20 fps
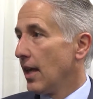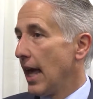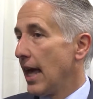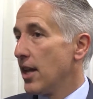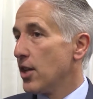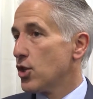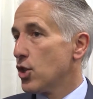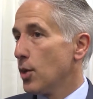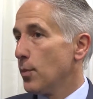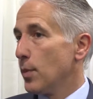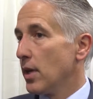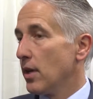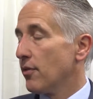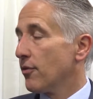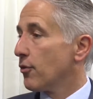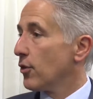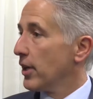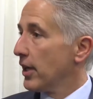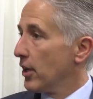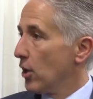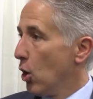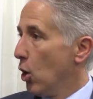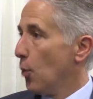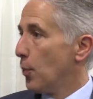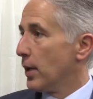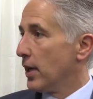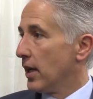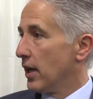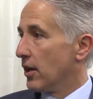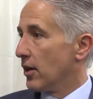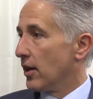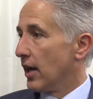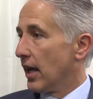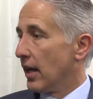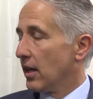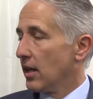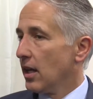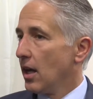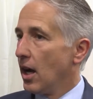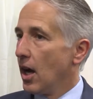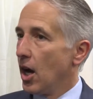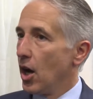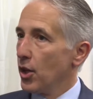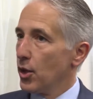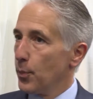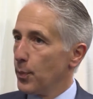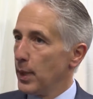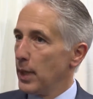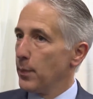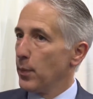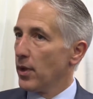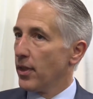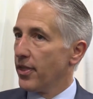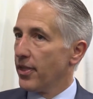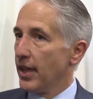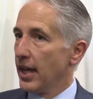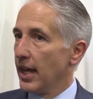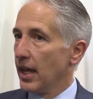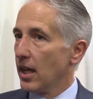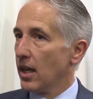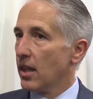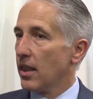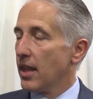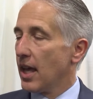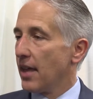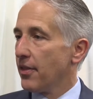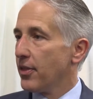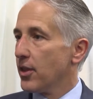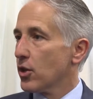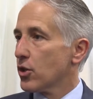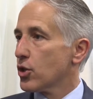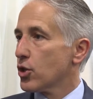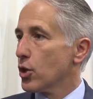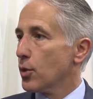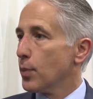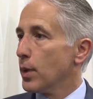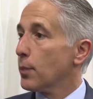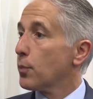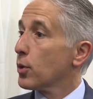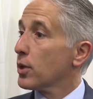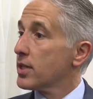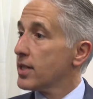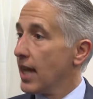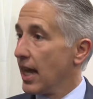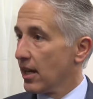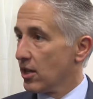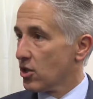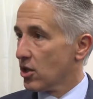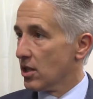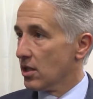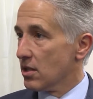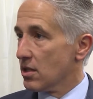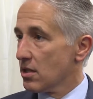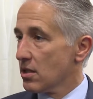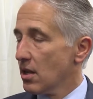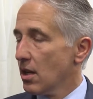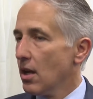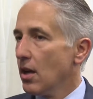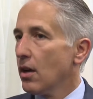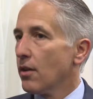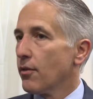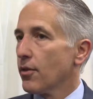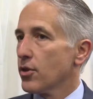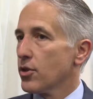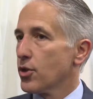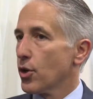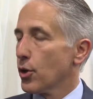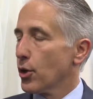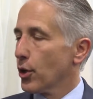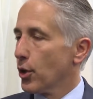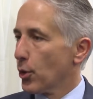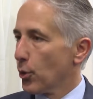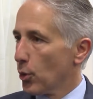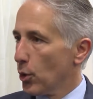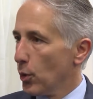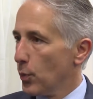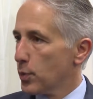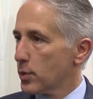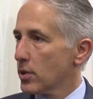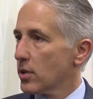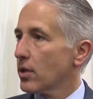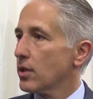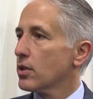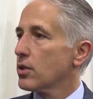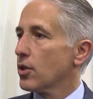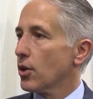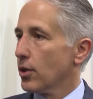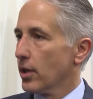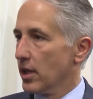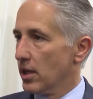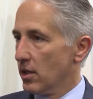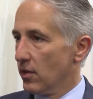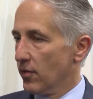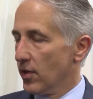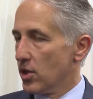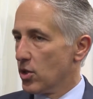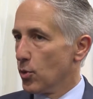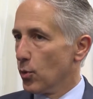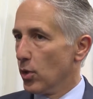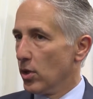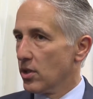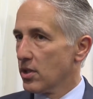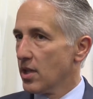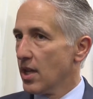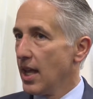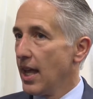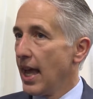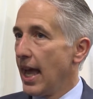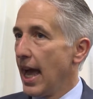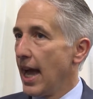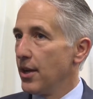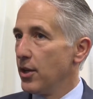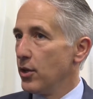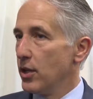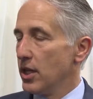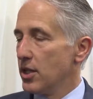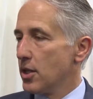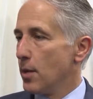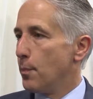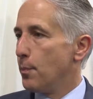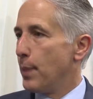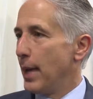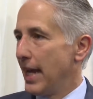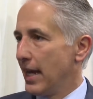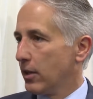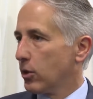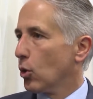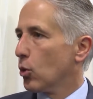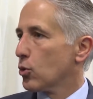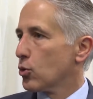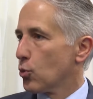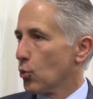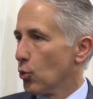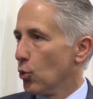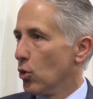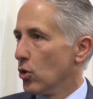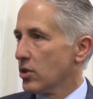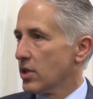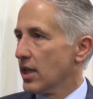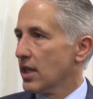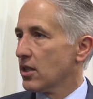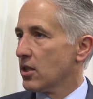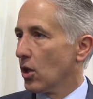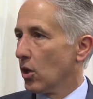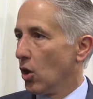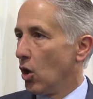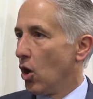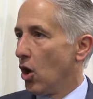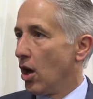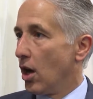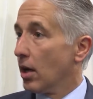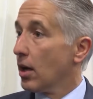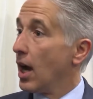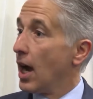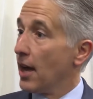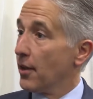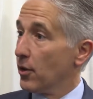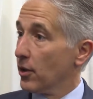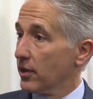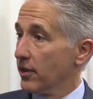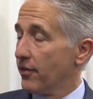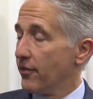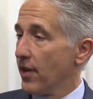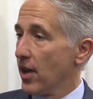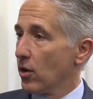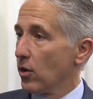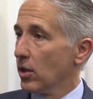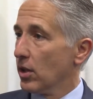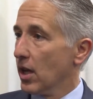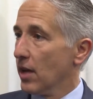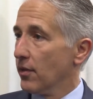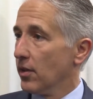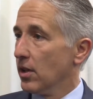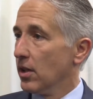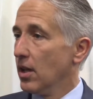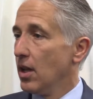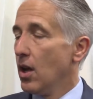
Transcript: And it should be a free and open internet. Other people think that there should be protections for certain groups, certain individuals, and you need to bake those rules into law, either at the federal level